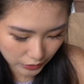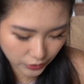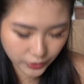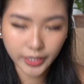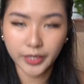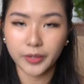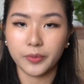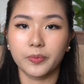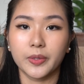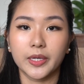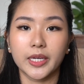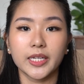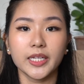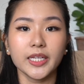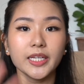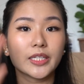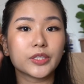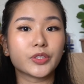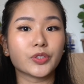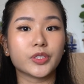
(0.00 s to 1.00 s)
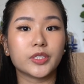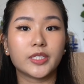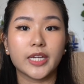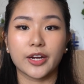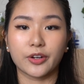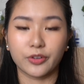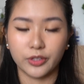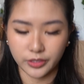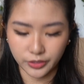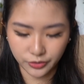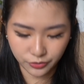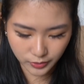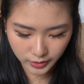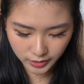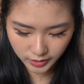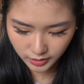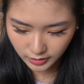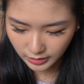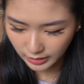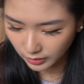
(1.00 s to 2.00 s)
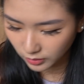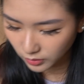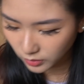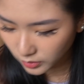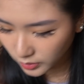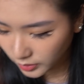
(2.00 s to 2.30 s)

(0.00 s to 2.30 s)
Okay, we're getting into decorative ones now.